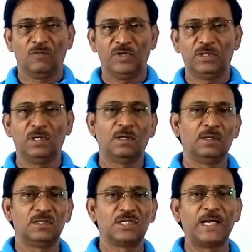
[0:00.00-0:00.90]
with
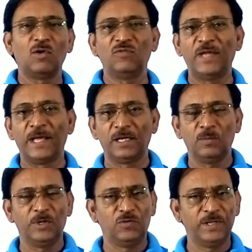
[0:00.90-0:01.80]
the sine of the angle
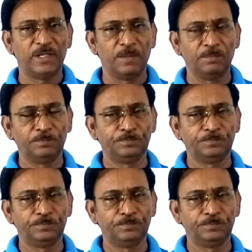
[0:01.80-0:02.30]
between them,